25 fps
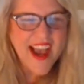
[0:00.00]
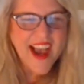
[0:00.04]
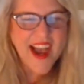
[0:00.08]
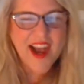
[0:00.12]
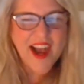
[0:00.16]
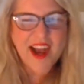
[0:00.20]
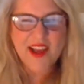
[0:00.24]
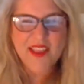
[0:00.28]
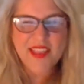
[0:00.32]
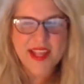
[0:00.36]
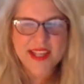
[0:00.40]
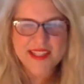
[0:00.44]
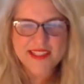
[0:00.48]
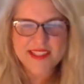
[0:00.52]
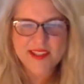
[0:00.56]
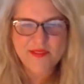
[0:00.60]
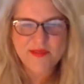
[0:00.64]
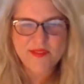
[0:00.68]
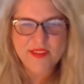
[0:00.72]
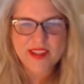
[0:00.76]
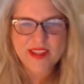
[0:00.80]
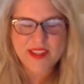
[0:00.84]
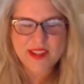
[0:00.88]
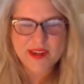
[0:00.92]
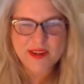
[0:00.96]
That's a
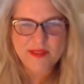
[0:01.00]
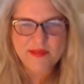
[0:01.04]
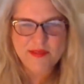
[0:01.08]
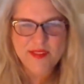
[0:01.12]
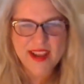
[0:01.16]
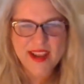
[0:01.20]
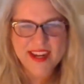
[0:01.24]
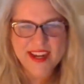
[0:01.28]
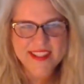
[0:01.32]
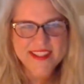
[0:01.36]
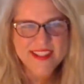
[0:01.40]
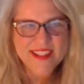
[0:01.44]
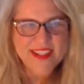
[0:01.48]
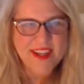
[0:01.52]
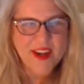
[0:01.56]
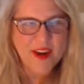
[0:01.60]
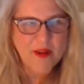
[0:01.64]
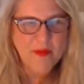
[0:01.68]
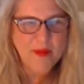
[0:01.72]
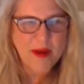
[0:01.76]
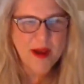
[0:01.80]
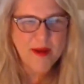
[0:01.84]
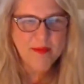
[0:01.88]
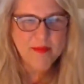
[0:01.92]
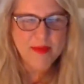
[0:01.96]
fun little fact to know
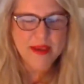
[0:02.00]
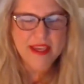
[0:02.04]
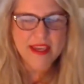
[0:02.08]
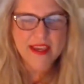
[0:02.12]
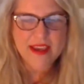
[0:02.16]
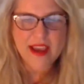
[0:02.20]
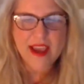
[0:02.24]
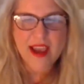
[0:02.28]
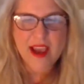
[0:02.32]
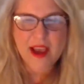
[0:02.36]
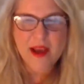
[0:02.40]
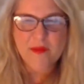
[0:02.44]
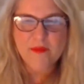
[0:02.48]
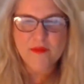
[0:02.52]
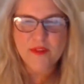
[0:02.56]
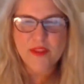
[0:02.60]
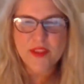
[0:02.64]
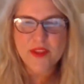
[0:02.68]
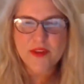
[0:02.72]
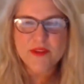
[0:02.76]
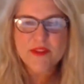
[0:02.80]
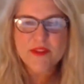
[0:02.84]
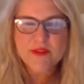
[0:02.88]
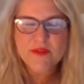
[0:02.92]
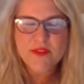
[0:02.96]
about me. For
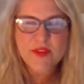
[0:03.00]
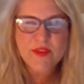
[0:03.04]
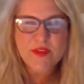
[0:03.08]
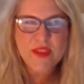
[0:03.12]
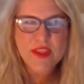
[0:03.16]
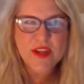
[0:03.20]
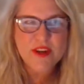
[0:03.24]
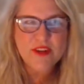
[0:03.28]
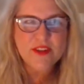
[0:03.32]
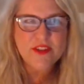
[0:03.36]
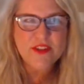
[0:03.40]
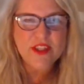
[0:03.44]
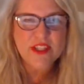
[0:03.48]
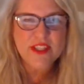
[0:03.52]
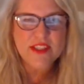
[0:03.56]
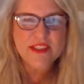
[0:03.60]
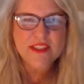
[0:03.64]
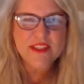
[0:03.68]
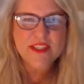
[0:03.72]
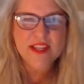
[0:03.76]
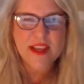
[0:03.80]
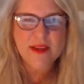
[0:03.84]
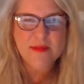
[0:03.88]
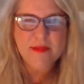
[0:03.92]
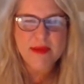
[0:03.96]
those of you that are
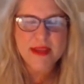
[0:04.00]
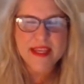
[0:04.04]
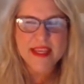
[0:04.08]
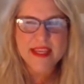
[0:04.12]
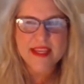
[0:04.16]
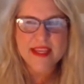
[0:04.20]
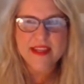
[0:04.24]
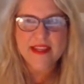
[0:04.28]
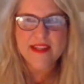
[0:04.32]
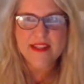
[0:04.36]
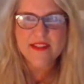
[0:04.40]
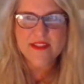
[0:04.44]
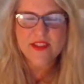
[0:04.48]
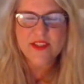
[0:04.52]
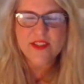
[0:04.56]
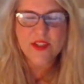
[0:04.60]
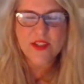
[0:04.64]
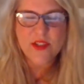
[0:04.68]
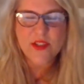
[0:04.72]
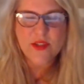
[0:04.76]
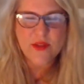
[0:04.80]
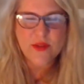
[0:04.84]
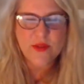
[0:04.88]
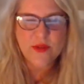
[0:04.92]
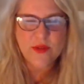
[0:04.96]
just coming
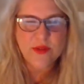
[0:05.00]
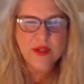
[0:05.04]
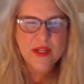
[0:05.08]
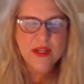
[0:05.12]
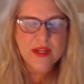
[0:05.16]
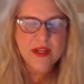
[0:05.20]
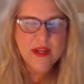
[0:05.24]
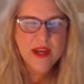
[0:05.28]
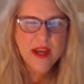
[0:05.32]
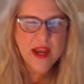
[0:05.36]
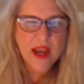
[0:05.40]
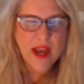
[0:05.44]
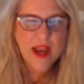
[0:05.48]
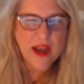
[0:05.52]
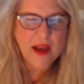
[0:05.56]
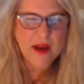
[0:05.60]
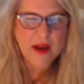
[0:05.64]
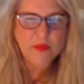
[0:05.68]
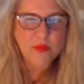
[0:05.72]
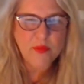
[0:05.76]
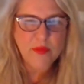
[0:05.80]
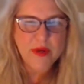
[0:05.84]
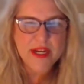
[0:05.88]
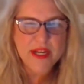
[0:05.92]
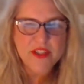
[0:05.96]
into
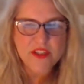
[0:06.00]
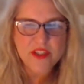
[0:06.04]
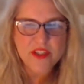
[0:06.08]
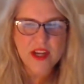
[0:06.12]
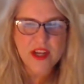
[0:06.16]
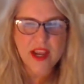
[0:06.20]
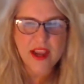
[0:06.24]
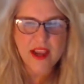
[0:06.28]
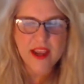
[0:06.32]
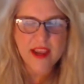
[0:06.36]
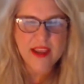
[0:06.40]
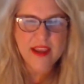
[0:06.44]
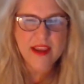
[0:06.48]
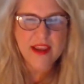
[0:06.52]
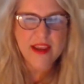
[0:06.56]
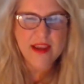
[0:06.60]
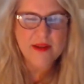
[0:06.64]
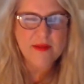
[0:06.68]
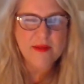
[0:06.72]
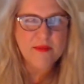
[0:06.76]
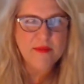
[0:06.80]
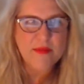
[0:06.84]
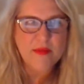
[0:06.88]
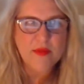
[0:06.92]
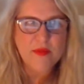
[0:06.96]
Reach, I
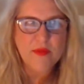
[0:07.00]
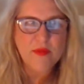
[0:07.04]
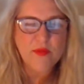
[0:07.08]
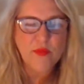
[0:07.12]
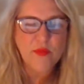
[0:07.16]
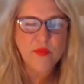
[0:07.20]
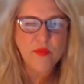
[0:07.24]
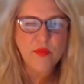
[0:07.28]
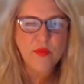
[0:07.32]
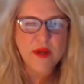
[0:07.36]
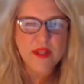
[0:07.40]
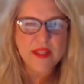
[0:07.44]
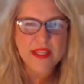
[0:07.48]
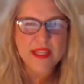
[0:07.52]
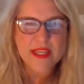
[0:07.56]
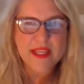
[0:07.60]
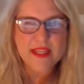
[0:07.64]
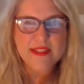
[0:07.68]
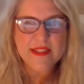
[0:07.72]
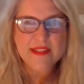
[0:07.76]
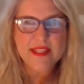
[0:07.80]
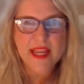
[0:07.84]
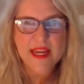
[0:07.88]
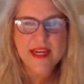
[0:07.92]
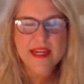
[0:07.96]
am really
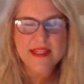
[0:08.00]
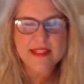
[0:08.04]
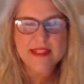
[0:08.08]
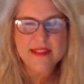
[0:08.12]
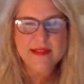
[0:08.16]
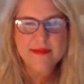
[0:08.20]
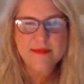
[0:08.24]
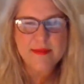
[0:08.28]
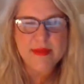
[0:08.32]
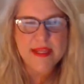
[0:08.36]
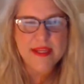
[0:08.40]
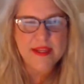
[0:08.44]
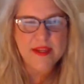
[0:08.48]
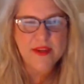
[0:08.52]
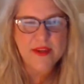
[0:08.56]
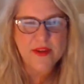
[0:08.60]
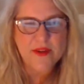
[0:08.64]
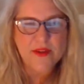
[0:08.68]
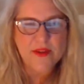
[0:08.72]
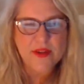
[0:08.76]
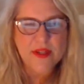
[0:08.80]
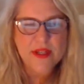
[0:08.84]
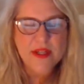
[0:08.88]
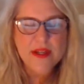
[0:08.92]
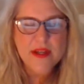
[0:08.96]
excited to meet
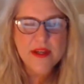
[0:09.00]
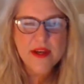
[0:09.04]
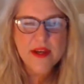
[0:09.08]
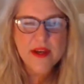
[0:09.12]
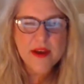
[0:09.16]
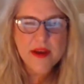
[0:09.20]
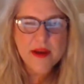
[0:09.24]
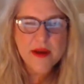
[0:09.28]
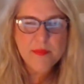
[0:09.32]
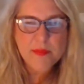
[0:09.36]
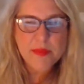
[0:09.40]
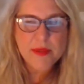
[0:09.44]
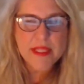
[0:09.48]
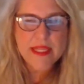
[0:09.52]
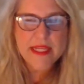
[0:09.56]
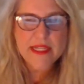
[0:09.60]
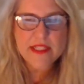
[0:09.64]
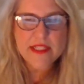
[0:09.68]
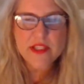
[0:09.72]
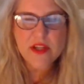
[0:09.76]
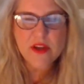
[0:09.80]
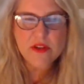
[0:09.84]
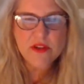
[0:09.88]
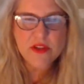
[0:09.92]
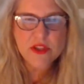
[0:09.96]
you.
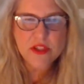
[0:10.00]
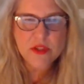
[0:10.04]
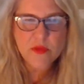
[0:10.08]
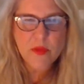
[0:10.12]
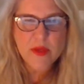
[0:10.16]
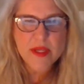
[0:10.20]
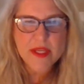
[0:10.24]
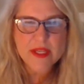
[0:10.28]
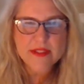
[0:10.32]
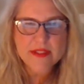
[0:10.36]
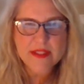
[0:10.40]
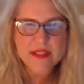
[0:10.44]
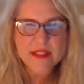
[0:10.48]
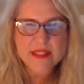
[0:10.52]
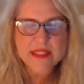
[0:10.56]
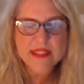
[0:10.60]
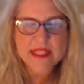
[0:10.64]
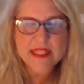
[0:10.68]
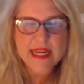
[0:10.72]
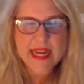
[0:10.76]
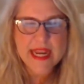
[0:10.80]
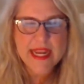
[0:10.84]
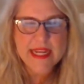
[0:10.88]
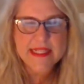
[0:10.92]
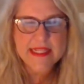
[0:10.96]
Please know just because this
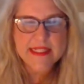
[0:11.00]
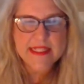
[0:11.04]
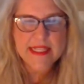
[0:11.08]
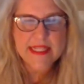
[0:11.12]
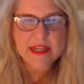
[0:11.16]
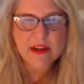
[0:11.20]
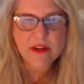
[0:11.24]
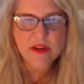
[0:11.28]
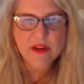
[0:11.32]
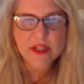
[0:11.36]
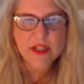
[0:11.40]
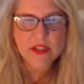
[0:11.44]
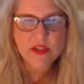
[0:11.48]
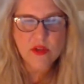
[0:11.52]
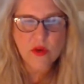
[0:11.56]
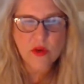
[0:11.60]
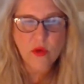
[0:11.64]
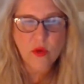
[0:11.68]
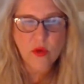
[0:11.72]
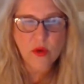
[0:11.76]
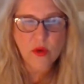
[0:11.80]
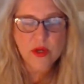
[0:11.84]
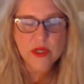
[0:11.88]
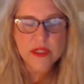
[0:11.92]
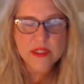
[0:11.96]
is an asynchronous
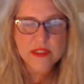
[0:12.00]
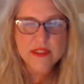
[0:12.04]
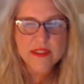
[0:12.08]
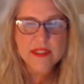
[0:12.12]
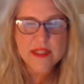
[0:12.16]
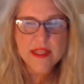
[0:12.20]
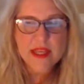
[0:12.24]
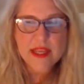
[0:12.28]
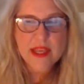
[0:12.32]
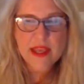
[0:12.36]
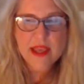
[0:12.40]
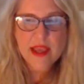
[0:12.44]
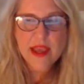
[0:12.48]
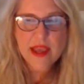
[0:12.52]
course,